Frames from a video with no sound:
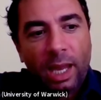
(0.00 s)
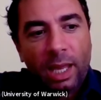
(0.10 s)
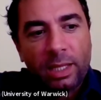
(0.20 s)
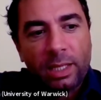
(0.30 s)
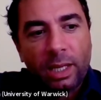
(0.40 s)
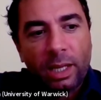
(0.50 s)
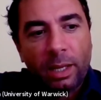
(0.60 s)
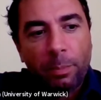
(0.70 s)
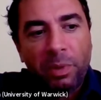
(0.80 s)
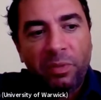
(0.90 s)
And
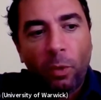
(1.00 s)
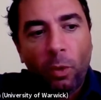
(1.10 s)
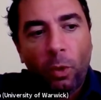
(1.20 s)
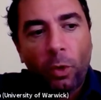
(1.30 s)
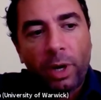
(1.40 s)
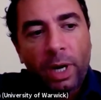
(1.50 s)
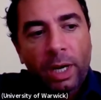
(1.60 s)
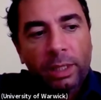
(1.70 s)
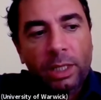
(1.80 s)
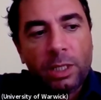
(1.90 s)
before
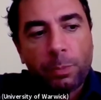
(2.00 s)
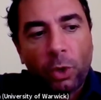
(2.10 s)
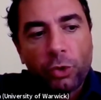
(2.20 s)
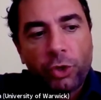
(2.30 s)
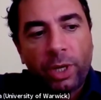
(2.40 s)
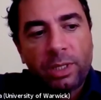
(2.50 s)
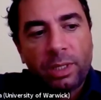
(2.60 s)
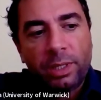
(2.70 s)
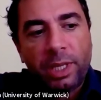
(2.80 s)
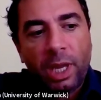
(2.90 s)
this
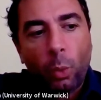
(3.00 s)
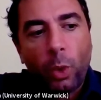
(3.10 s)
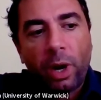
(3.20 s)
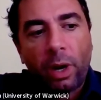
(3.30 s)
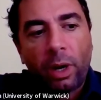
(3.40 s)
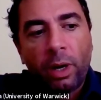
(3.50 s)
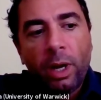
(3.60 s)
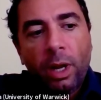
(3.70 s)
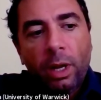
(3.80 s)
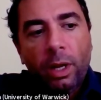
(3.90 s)
project, they were
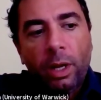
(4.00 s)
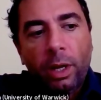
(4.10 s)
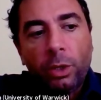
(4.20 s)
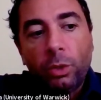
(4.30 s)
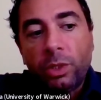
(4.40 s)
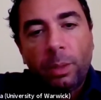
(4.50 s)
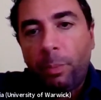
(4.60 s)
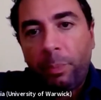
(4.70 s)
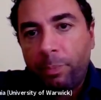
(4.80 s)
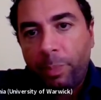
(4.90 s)

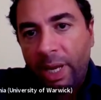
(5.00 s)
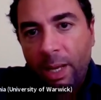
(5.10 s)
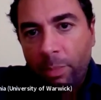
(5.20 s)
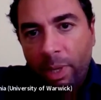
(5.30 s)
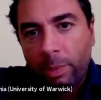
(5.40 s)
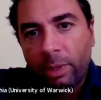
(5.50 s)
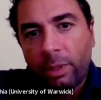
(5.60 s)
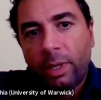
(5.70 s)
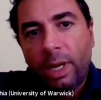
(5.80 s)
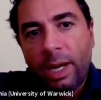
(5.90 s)
using pen and
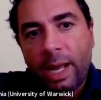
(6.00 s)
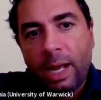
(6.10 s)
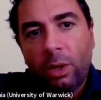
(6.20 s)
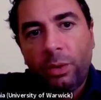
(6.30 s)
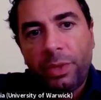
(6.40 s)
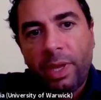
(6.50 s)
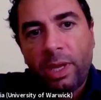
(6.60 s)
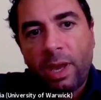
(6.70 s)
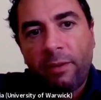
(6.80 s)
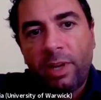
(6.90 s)
paper, and now
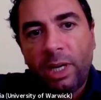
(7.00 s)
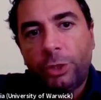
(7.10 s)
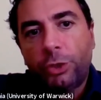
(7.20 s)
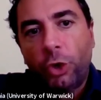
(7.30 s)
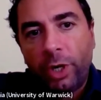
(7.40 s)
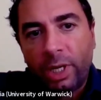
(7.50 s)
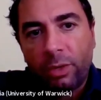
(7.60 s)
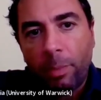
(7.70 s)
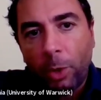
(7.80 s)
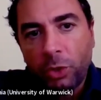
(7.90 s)
they have an electronic
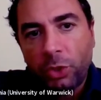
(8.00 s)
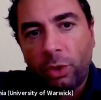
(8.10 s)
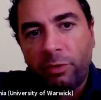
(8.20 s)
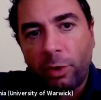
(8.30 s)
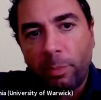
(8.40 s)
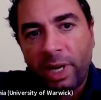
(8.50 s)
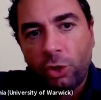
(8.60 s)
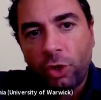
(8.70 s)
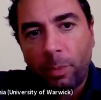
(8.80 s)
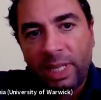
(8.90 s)
repository for
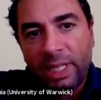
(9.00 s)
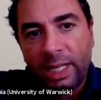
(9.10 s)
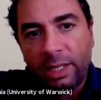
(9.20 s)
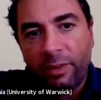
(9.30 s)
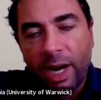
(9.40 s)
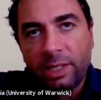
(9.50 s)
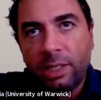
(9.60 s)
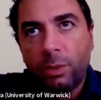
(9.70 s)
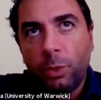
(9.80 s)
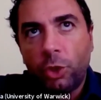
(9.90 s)
managing medical
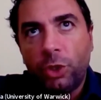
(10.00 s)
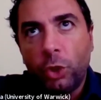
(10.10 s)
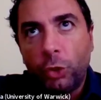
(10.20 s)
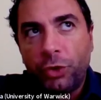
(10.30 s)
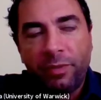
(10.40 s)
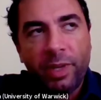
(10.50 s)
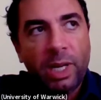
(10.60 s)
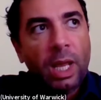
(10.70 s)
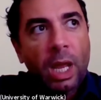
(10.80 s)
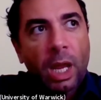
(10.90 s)
devices, which is not trivial.